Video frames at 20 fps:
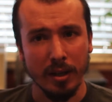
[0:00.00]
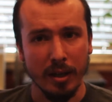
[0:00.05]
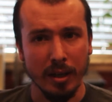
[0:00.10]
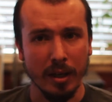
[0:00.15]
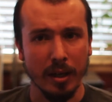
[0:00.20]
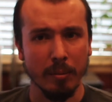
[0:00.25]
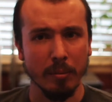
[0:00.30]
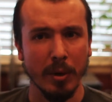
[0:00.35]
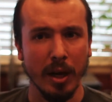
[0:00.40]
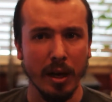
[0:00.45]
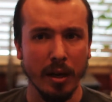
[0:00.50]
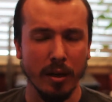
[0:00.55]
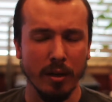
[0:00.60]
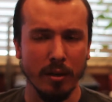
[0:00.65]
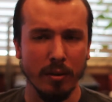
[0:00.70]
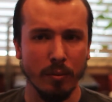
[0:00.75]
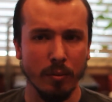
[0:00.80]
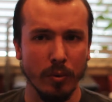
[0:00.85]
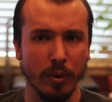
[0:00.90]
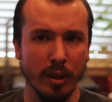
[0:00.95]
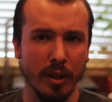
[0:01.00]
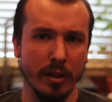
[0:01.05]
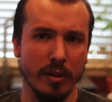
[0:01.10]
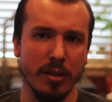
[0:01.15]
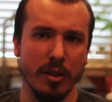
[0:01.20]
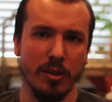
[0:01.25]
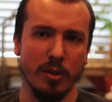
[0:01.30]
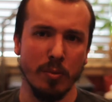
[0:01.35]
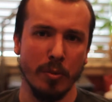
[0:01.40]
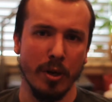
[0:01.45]
I had a really
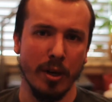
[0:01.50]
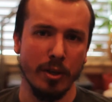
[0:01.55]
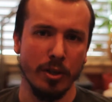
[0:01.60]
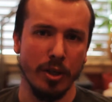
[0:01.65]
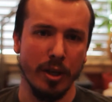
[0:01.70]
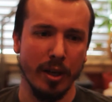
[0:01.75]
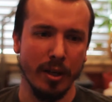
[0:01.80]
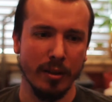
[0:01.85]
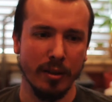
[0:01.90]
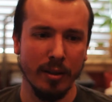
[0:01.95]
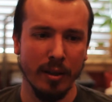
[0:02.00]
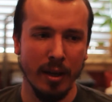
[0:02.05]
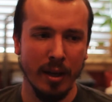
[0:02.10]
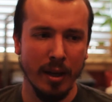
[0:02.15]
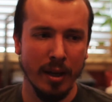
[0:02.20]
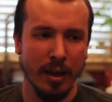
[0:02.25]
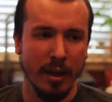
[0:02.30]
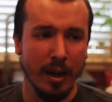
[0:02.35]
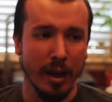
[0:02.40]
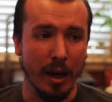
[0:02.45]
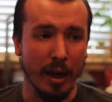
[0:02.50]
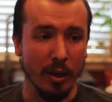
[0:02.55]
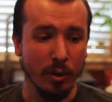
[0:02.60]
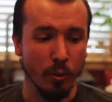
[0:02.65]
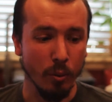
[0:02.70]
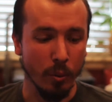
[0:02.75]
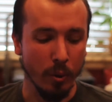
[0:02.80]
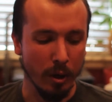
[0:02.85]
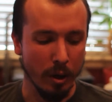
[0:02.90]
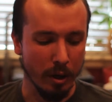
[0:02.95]
intense project
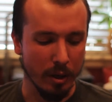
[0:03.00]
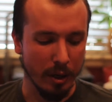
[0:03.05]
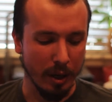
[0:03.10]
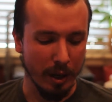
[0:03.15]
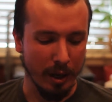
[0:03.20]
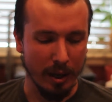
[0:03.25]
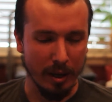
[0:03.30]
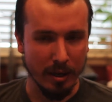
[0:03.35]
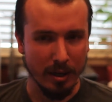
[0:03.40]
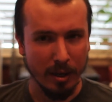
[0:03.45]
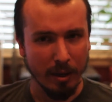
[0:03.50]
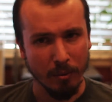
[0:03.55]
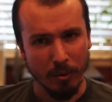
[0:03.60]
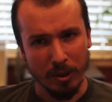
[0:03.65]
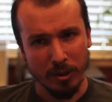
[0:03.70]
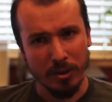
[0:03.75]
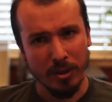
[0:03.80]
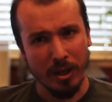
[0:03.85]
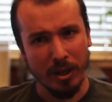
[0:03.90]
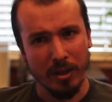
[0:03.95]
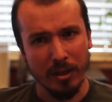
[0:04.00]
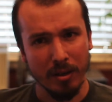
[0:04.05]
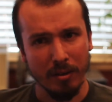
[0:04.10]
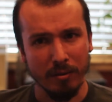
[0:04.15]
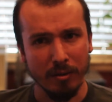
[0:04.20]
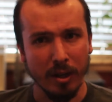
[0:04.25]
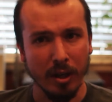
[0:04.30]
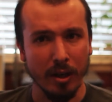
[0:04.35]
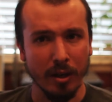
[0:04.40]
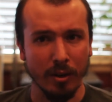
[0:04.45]
at work, and I did a
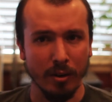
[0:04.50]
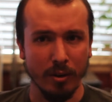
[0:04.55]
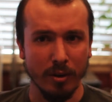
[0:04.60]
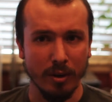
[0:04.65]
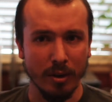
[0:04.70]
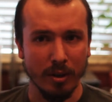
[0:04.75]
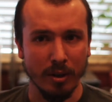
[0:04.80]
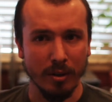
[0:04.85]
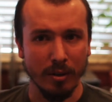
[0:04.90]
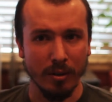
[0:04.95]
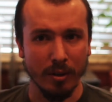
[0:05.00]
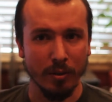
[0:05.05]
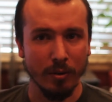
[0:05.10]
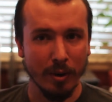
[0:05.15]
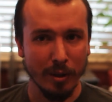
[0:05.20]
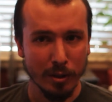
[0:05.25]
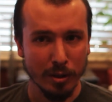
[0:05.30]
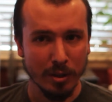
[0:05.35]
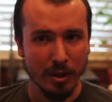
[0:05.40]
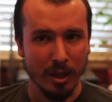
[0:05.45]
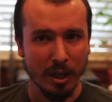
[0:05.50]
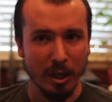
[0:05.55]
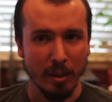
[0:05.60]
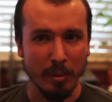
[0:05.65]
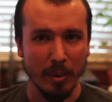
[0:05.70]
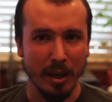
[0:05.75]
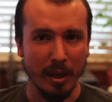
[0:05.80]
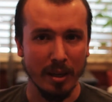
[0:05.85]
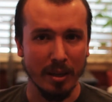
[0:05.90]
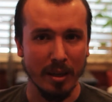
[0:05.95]
vlog on crunch time,
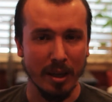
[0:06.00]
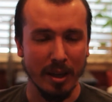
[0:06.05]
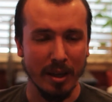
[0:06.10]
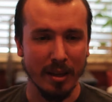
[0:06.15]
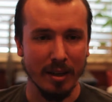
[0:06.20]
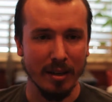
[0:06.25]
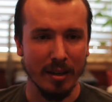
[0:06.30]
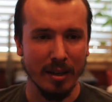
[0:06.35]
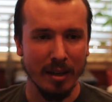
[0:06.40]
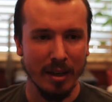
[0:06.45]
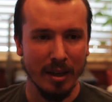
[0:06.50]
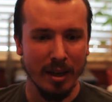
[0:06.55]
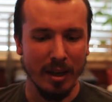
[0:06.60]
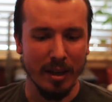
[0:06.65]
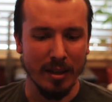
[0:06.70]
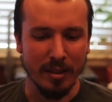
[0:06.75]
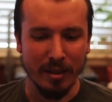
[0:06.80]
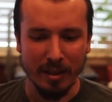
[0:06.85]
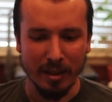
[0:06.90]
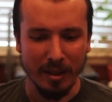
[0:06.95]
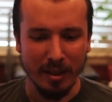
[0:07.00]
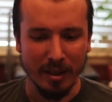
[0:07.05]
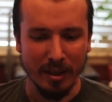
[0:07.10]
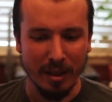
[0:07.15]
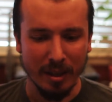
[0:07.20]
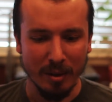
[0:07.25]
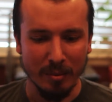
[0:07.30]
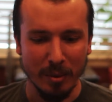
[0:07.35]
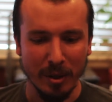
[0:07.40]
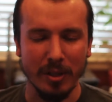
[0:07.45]
and then I deleted
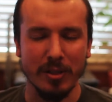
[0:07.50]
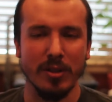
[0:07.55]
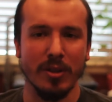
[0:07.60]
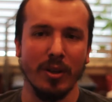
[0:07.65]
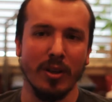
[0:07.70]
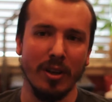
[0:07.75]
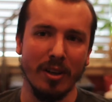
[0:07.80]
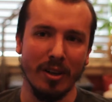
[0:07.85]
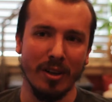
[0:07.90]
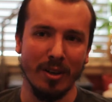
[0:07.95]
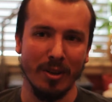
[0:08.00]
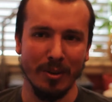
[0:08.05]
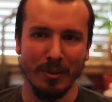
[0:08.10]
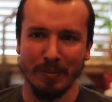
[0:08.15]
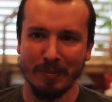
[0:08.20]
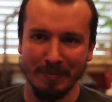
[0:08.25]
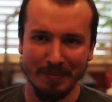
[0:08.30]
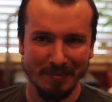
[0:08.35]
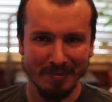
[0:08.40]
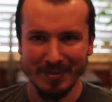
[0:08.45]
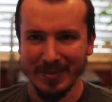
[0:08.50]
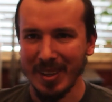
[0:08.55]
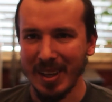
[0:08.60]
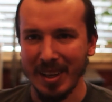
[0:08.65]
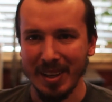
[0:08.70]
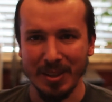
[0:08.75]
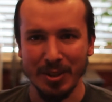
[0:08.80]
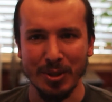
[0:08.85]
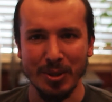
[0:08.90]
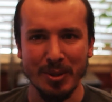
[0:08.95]
it because the audio
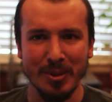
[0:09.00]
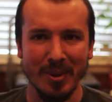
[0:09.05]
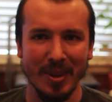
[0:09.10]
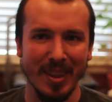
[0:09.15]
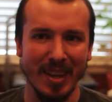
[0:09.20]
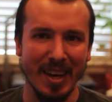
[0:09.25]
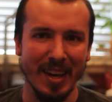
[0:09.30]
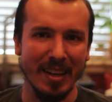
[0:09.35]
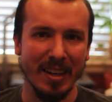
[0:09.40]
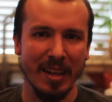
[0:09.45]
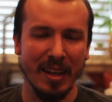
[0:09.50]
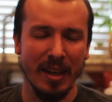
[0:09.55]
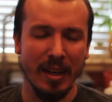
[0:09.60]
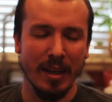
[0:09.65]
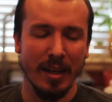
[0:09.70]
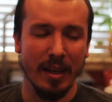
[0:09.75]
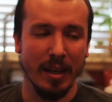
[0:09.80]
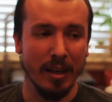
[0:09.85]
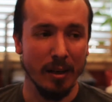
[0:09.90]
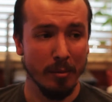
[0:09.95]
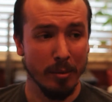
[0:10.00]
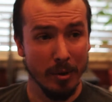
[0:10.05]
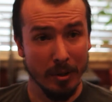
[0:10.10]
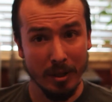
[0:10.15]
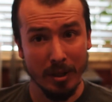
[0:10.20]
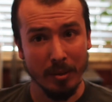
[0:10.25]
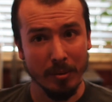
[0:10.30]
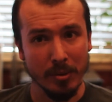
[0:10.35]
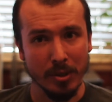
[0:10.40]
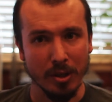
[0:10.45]
had issues with that. But
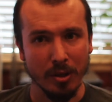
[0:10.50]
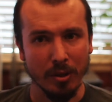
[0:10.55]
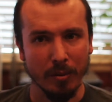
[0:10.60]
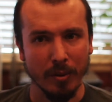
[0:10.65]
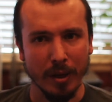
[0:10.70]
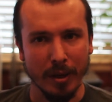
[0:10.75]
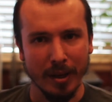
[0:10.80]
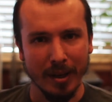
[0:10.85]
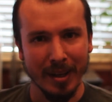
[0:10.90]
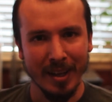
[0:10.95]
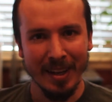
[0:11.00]
that was a good one.